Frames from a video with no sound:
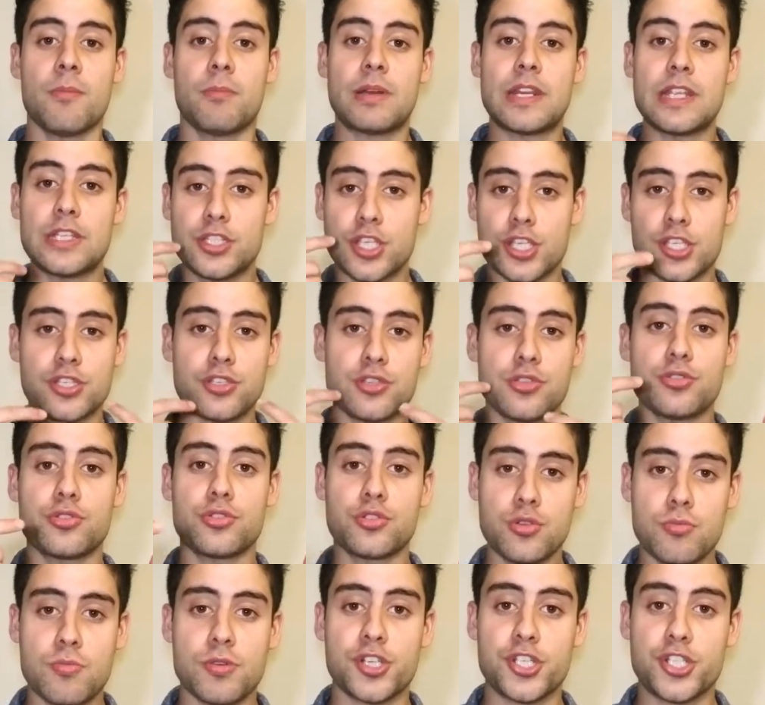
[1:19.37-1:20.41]
but he doesn't use
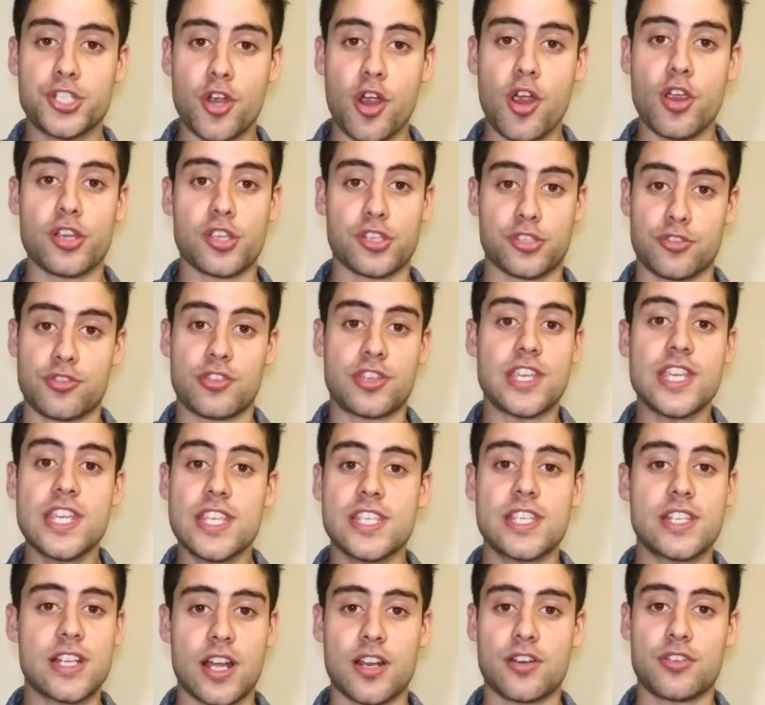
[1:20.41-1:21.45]
too much jargon, so they're
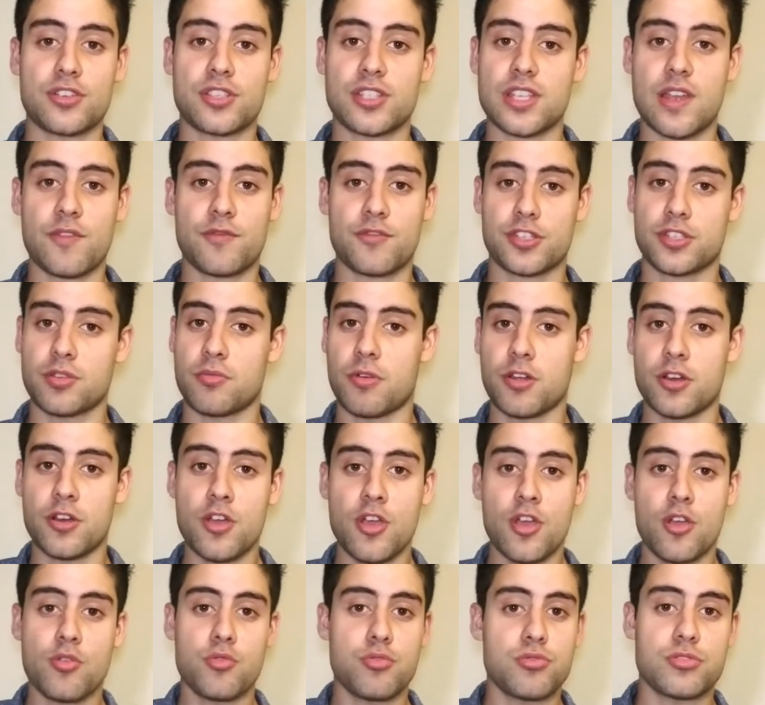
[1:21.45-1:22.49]
easy to understand for someone
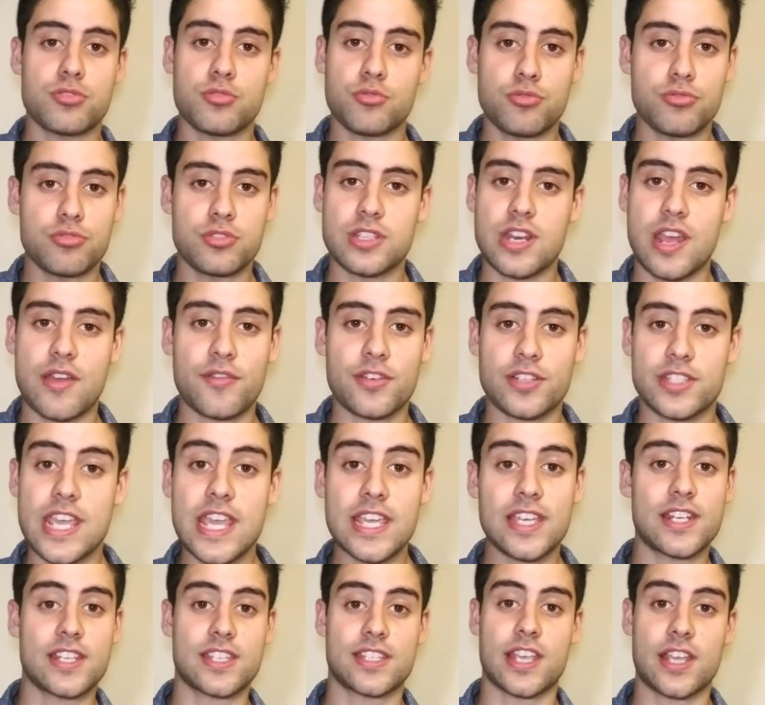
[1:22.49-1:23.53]
who's, who's never
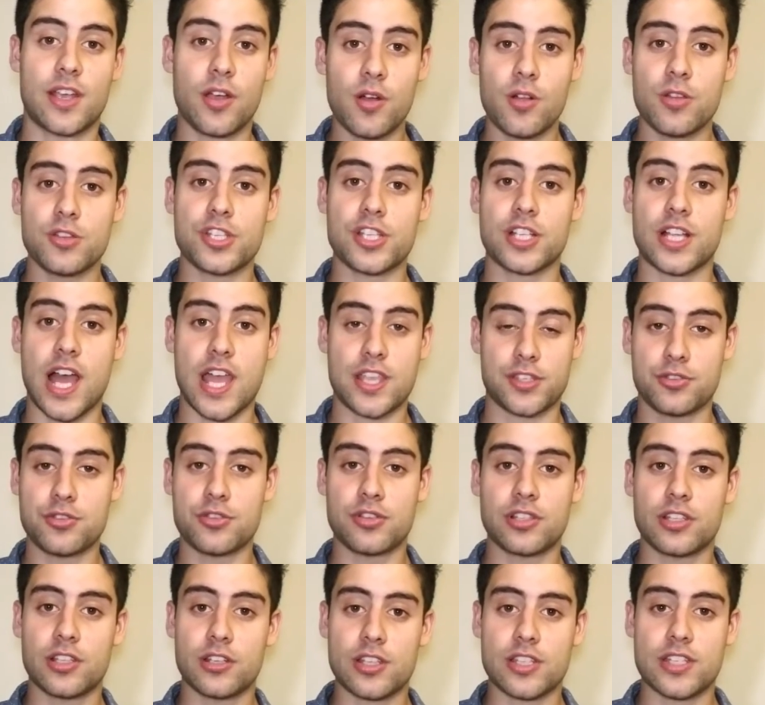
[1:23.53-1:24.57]
taken a psychology class. So you
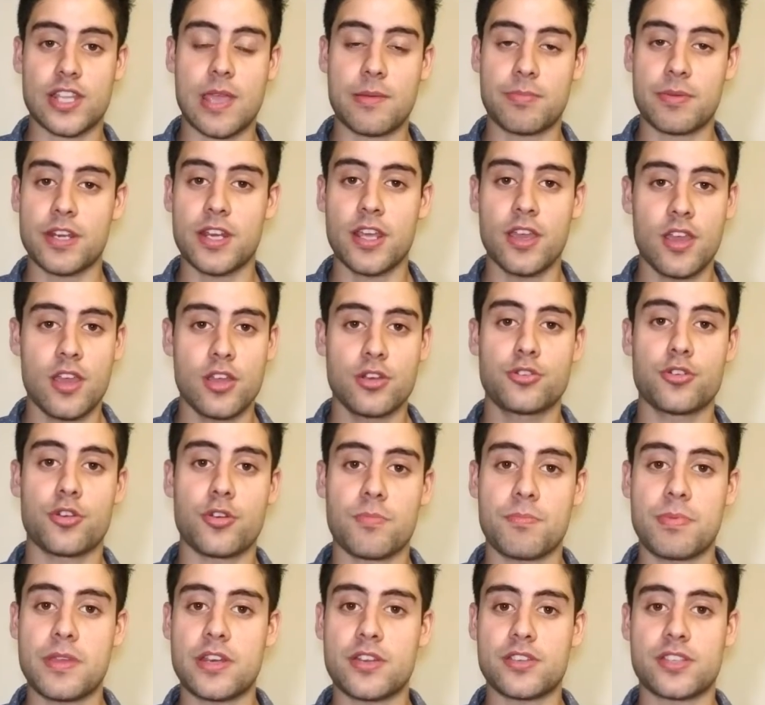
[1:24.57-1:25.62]
can literally type in
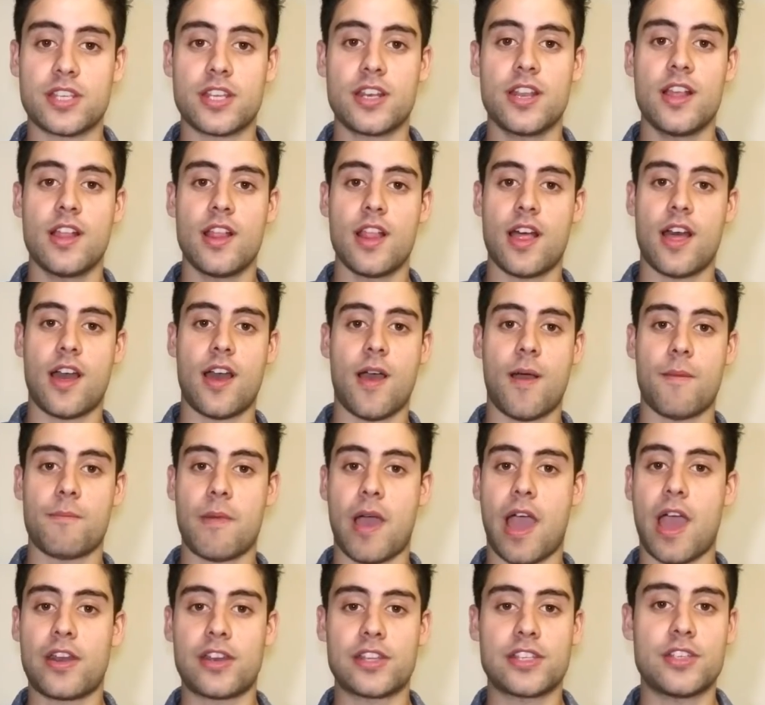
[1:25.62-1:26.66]
Jordan Peterson, um,
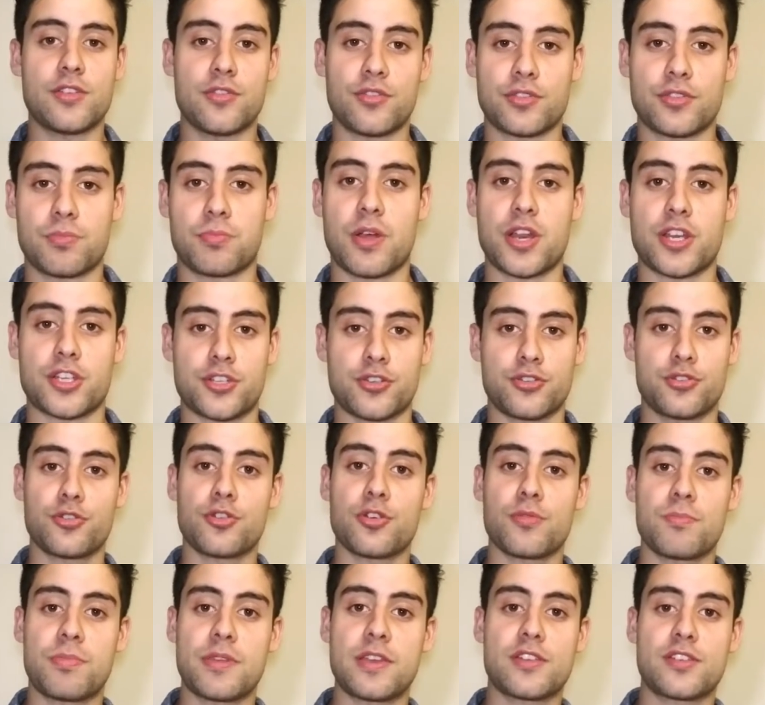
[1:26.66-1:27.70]
how to deal with depression.
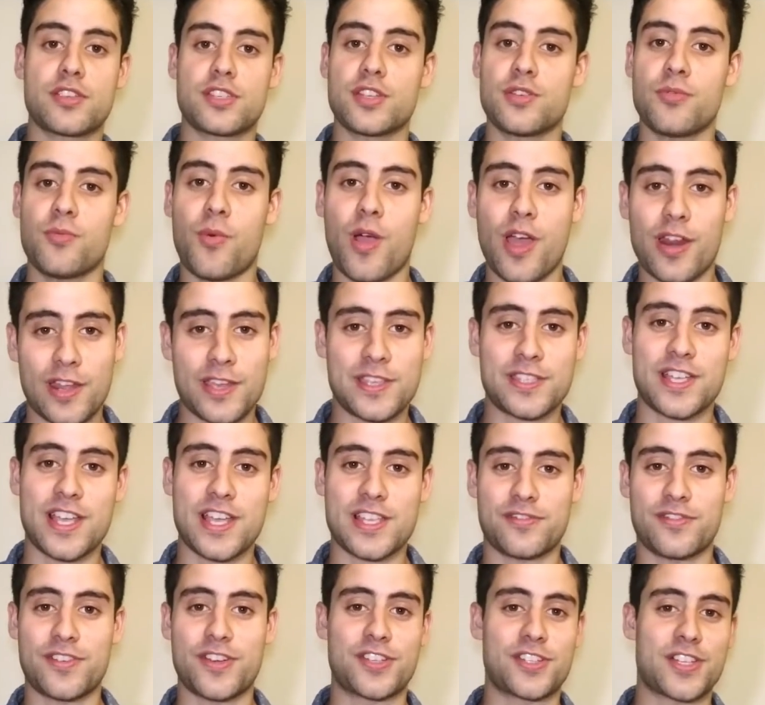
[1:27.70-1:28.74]
Jordan Peterson, why nice
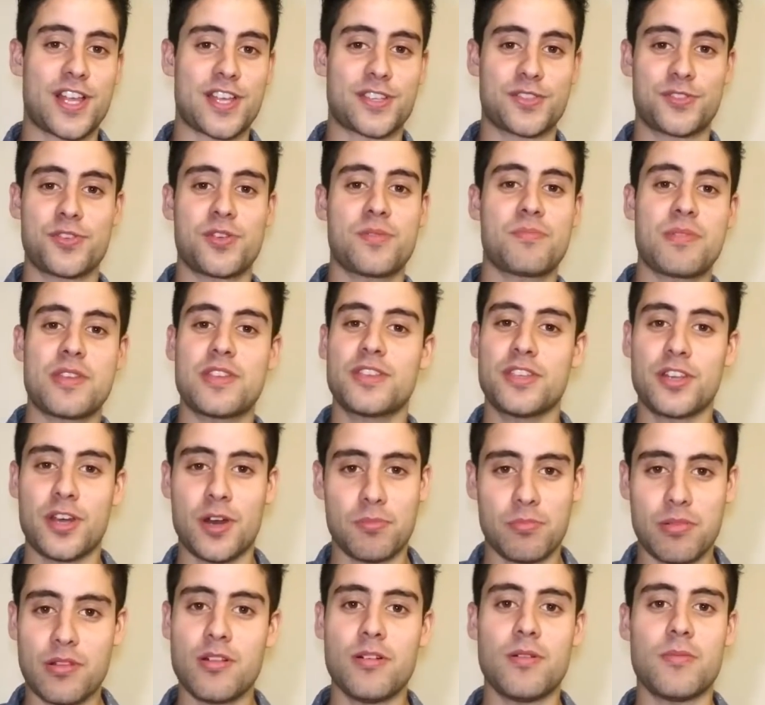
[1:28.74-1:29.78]
guys finish last. Jordan Peterson, you know,
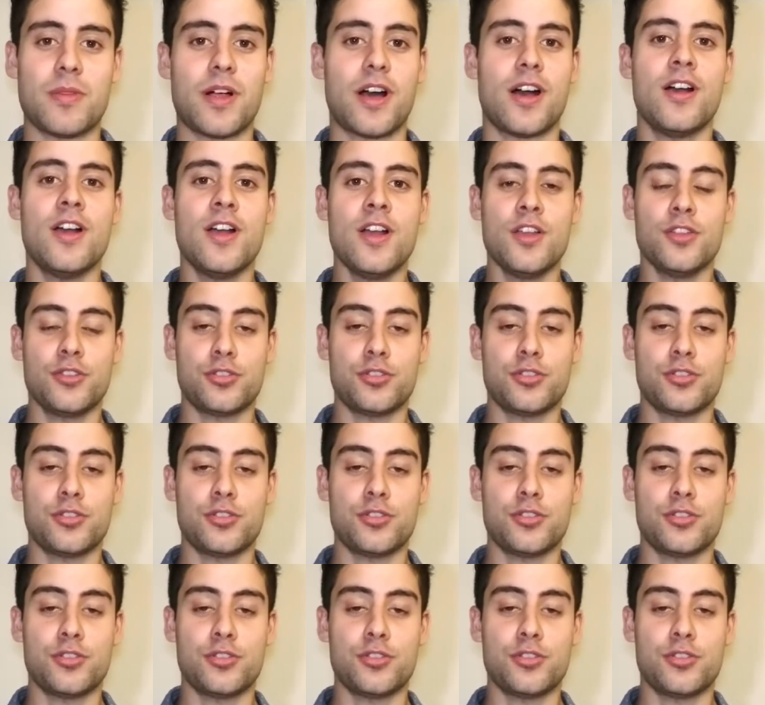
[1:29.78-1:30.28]
blah, blah, blah.